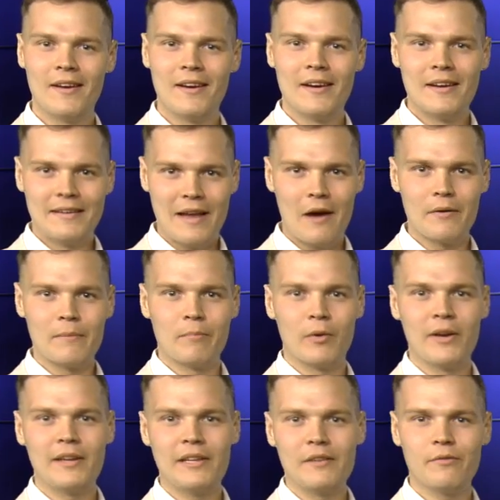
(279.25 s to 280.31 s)
Now to
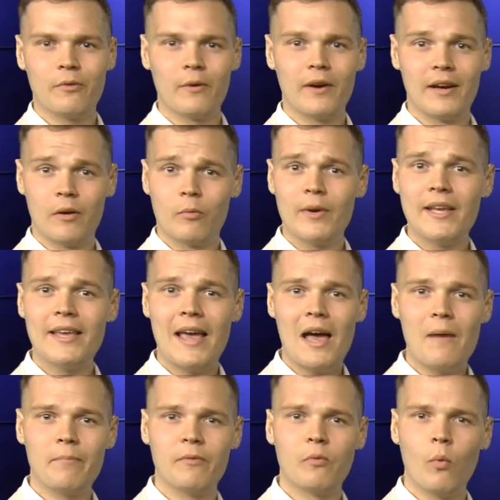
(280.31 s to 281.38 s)
Brittany for a
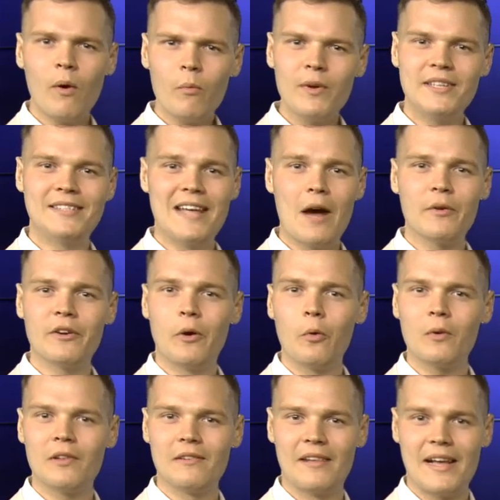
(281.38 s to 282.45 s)
recap of what went down in
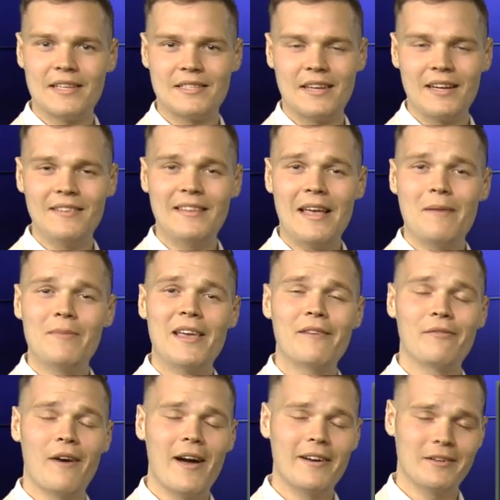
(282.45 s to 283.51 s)
Oakland last night in the NBA
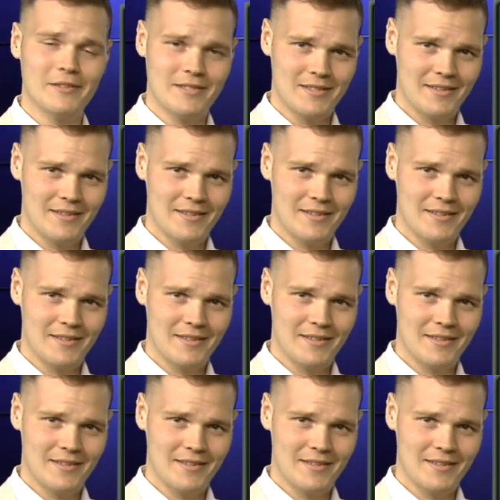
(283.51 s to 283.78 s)
Finals.